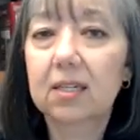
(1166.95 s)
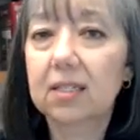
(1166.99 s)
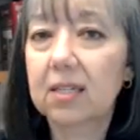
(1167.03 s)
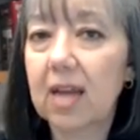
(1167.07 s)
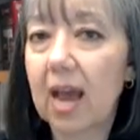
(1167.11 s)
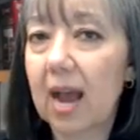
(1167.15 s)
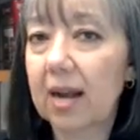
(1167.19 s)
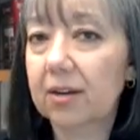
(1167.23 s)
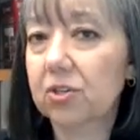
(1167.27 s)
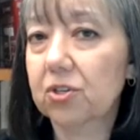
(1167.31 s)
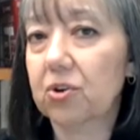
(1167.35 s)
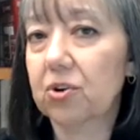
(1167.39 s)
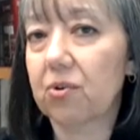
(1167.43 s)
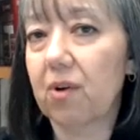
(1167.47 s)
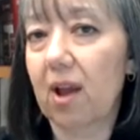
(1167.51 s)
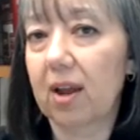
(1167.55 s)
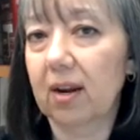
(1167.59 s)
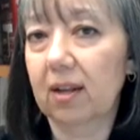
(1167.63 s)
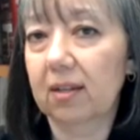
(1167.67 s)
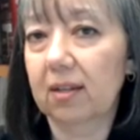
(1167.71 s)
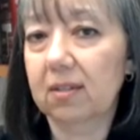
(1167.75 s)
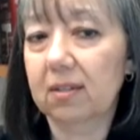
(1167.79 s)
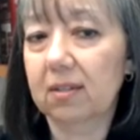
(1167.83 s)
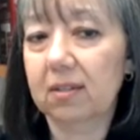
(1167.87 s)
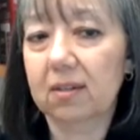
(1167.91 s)
Tax
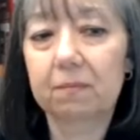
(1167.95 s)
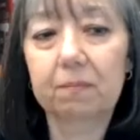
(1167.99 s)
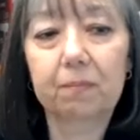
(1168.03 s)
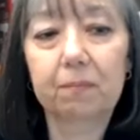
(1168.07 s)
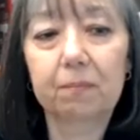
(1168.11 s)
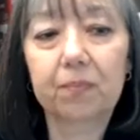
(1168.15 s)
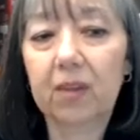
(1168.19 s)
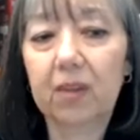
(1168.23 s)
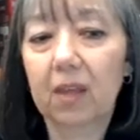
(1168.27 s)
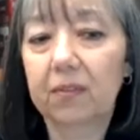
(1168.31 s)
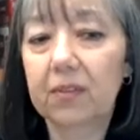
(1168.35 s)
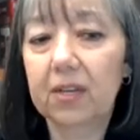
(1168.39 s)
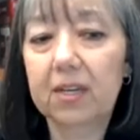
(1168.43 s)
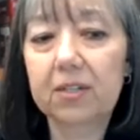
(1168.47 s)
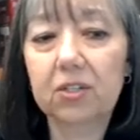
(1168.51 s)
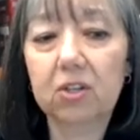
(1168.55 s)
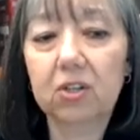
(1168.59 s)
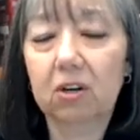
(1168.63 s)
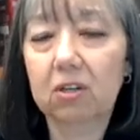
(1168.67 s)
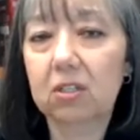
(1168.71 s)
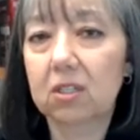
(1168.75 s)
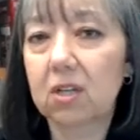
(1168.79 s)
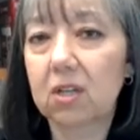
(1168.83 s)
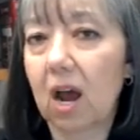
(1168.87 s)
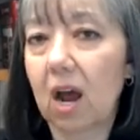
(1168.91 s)
credits, these
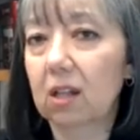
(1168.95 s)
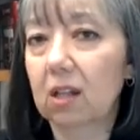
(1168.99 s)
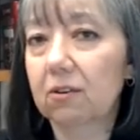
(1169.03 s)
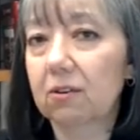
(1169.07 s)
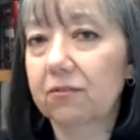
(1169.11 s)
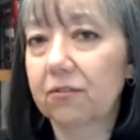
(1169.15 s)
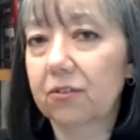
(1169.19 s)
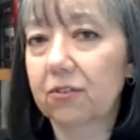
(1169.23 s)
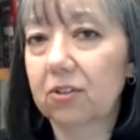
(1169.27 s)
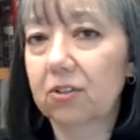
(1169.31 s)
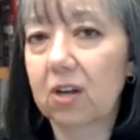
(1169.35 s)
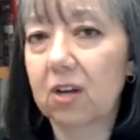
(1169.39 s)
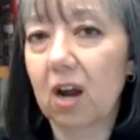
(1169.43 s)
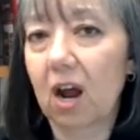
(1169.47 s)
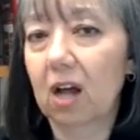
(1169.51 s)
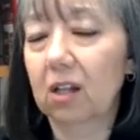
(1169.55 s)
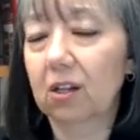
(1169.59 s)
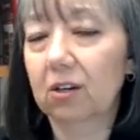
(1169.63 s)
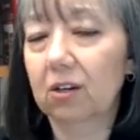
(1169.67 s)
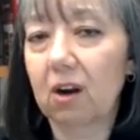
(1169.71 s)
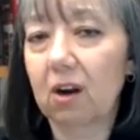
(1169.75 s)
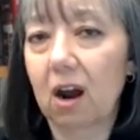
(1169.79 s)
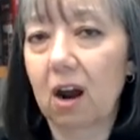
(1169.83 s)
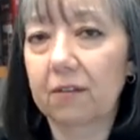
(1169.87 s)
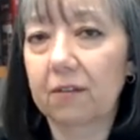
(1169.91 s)
are dollar for
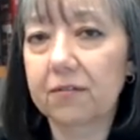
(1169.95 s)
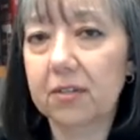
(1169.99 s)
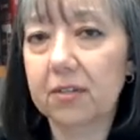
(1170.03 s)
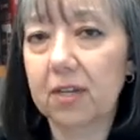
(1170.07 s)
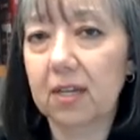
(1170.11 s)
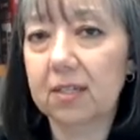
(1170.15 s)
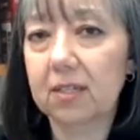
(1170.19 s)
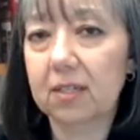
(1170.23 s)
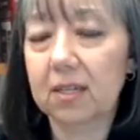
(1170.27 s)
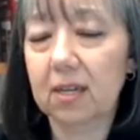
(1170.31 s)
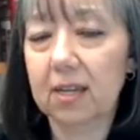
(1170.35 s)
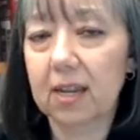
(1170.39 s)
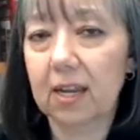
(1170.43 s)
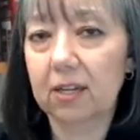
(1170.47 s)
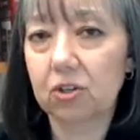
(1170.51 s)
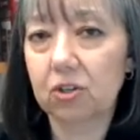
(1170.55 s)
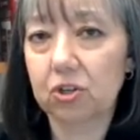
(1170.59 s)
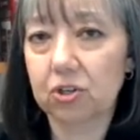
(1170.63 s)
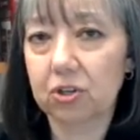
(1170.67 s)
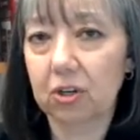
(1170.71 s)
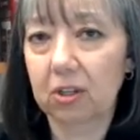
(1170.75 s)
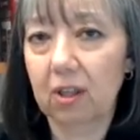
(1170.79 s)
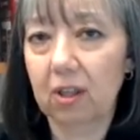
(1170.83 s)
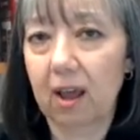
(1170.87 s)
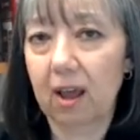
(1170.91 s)
dollar offsets
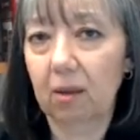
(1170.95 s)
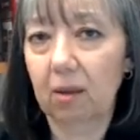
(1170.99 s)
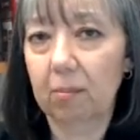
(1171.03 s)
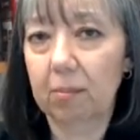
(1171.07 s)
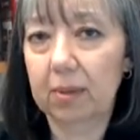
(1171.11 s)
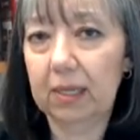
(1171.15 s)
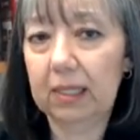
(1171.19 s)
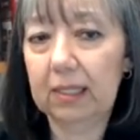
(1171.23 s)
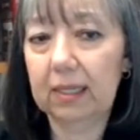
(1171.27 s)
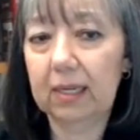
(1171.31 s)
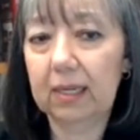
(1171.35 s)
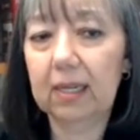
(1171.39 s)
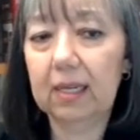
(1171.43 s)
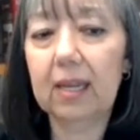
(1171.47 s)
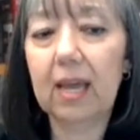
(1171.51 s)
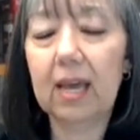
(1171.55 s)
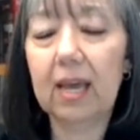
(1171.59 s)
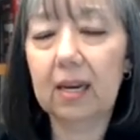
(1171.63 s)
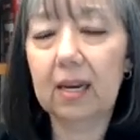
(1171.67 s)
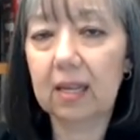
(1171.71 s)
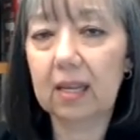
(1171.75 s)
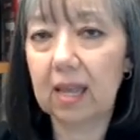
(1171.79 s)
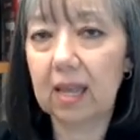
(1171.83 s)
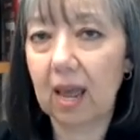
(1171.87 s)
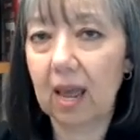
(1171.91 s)
against your liability.
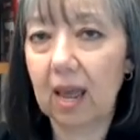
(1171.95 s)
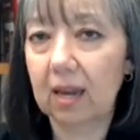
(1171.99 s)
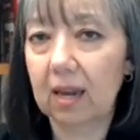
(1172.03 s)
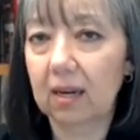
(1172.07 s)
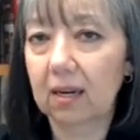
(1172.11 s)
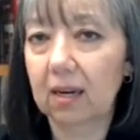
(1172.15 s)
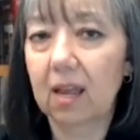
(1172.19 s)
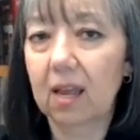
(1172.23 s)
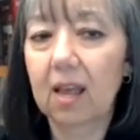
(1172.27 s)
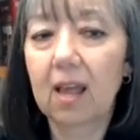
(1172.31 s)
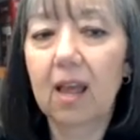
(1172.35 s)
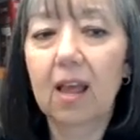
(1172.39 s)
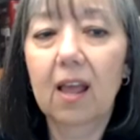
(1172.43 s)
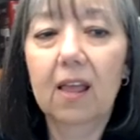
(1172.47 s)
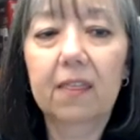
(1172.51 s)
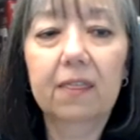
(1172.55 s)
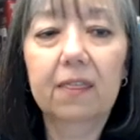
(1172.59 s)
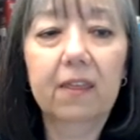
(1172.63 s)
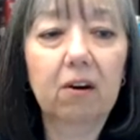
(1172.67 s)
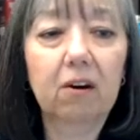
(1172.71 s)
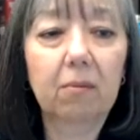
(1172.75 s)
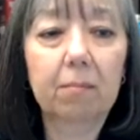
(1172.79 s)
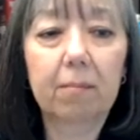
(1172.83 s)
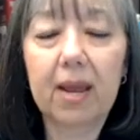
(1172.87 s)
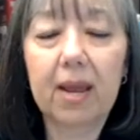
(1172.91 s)
And again,
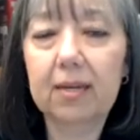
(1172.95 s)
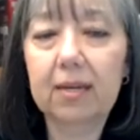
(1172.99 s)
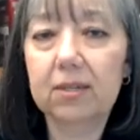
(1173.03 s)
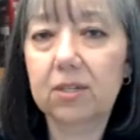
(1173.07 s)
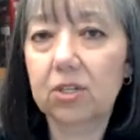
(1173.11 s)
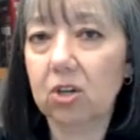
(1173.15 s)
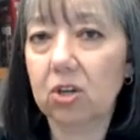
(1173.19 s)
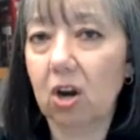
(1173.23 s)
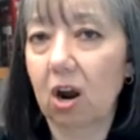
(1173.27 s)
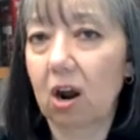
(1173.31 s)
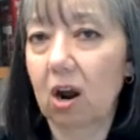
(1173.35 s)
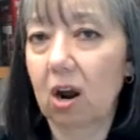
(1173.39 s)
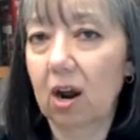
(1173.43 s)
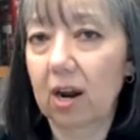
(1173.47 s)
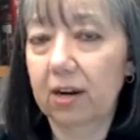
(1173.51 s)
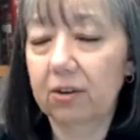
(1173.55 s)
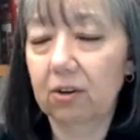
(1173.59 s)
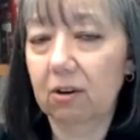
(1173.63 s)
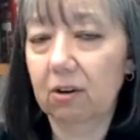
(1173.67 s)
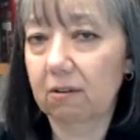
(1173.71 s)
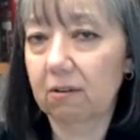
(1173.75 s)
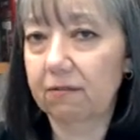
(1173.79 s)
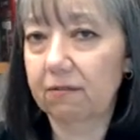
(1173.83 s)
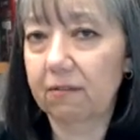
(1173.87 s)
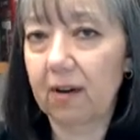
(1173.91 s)
they're based
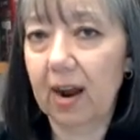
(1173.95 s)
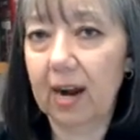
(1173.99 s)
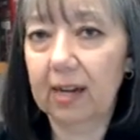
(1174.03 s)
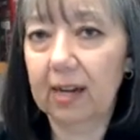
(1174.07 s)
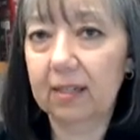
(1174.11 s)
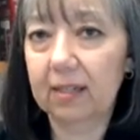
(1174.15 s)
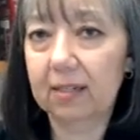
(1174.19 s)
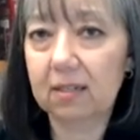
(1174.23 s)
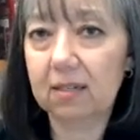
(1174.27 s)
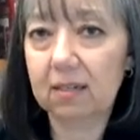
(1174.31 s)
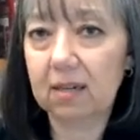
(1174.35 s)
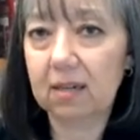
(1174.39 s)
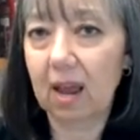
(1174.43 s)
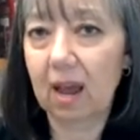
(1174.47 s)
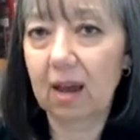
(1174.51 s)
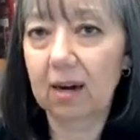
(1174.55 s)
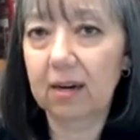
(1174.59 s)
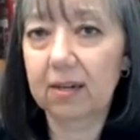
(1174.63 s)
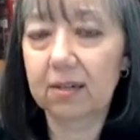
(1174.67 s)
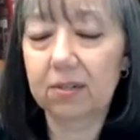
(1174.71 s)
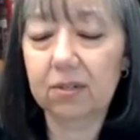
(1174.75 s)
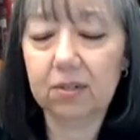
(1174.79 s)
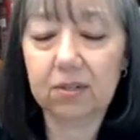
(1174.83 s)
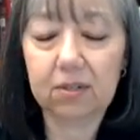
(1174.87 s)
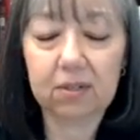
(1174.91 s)
on your filing
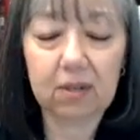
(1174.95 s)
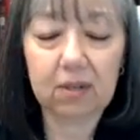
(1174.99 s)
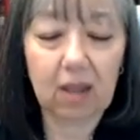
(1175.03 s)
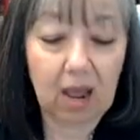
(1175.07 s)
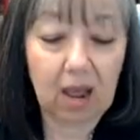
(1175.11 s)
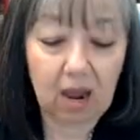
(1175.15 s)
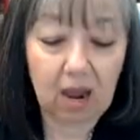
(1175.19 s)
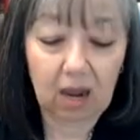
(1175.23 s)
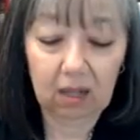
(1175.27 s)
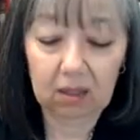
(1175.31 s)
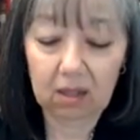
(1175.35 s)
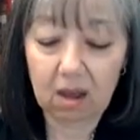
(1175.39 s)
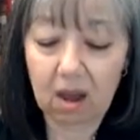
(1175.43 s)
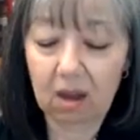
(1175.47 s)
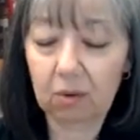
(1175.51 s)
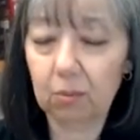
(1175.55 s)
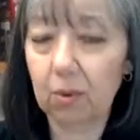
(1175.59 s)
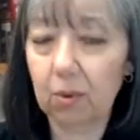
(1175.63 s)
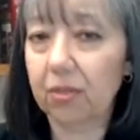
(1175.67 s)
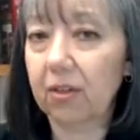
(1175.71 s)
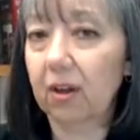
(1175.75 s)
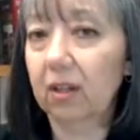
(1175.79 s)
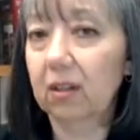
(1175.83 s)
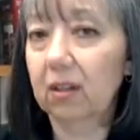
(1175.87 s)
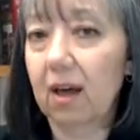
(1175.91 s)
status, along
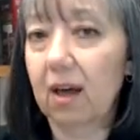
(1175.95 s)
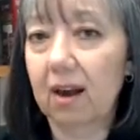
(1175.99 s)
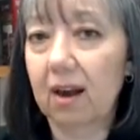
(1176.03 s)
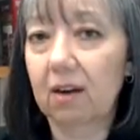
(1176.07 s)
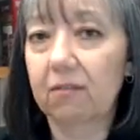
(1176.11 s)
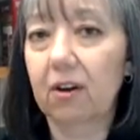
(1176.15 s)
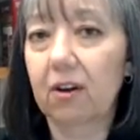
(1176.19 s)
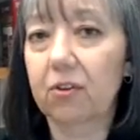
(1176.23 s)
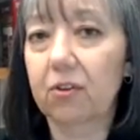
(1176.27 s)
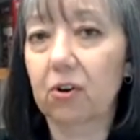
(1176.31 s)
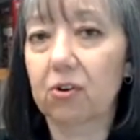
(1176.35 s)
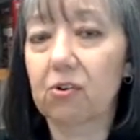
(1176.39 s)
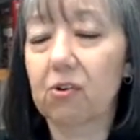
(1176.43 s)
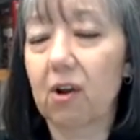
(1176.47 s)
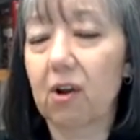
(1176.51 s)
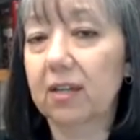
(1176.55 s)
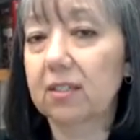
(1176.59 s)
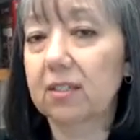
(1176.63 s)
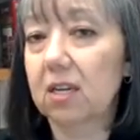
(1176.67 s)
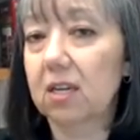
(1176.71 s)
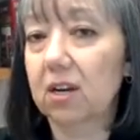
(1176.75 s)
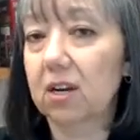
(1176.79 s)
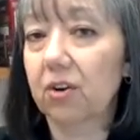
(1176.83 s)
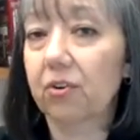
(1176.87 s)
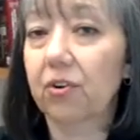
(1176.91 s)
with a lot of other
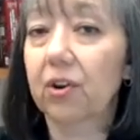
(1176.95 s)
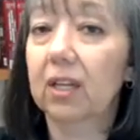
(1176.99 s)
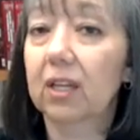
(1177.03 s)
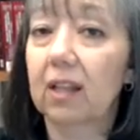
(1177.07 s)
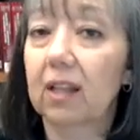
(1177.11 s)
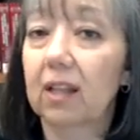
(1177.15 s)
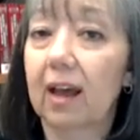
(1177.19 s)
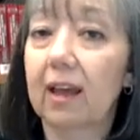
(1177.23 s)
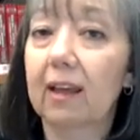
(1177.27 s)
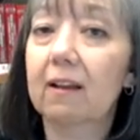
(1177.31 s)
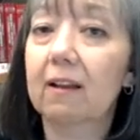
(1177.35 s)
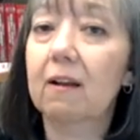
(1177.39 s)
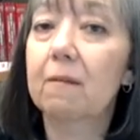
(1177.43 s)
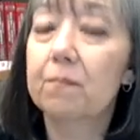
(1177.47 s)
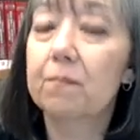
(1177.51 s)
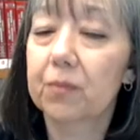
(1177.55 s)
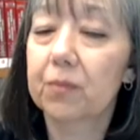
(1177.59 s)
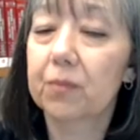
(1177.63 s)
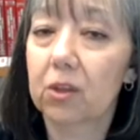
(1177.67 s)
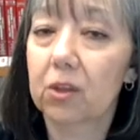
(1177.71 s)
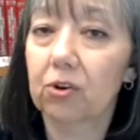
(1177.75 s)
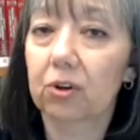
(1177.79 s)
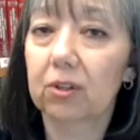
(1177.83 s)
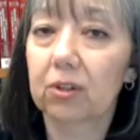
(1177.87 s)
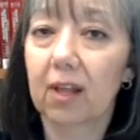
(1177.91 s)
criteria like
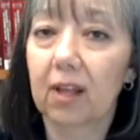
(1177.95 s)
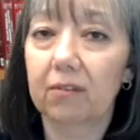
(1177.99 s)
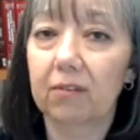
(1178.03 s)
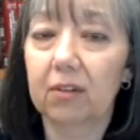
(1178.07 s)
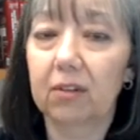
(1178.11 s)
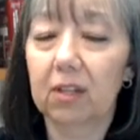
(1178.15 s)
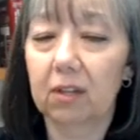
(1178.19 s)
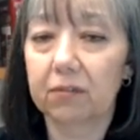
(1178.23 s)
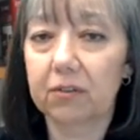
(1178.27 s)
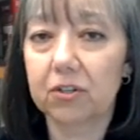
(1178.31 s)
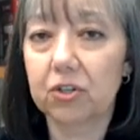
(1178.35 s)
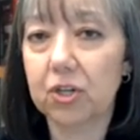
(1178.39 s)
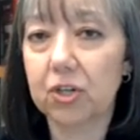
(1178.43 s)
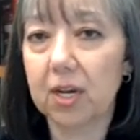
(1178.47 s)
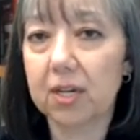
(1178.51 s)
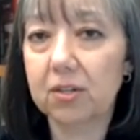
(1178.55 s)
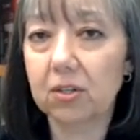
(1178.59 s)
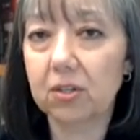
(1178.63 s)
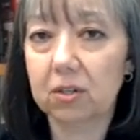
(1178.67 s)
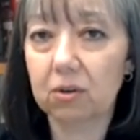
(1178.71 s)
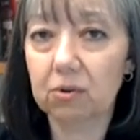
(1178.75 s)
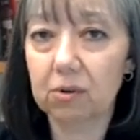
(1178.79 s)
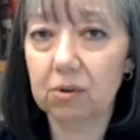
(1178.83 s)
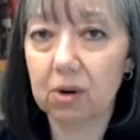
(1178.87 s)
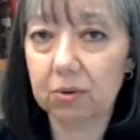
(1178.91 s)
your level of
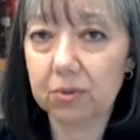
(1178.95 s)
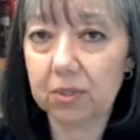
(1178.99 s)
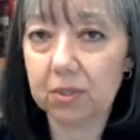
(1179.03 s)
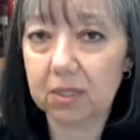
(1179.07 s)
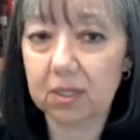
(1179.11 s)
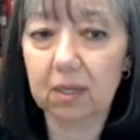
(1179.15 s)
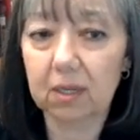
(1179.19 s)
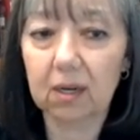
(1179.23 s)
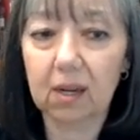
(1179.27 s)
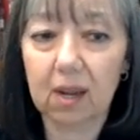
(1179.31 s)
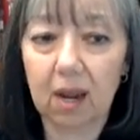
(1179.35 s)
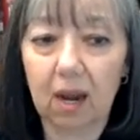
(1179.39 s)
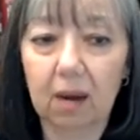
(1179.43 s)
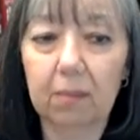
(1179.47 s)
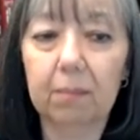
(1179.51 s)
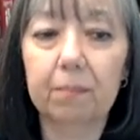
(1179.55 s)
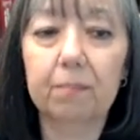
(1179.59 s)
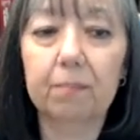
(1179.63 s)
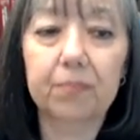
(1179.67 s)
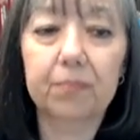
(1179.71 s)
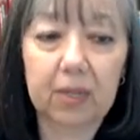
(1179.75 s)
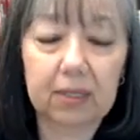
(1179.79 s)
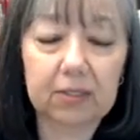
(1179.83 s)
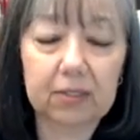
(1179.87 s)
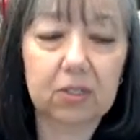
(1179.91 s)
adjusted gross
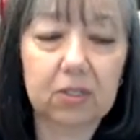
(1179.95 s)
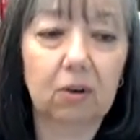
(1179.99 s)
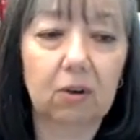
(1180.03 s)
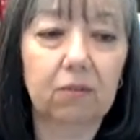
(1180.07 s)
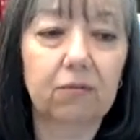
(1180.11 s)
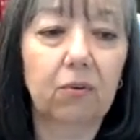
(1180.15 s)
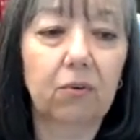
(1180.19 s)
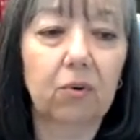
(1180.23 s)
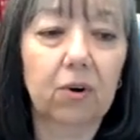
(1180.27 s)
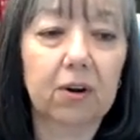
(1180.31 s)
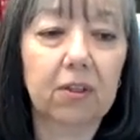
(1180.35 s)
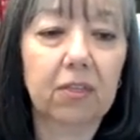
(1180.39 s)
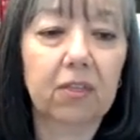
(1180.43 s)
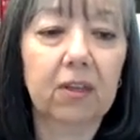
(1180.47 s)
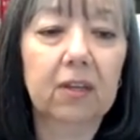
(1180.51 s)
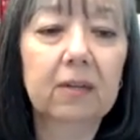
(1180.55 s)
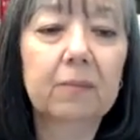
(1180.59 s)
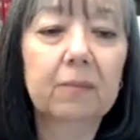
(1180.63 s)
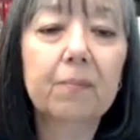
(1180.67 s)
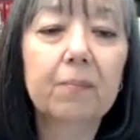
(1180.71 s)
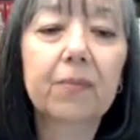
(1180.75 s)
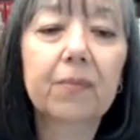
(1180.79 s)
income, so forth.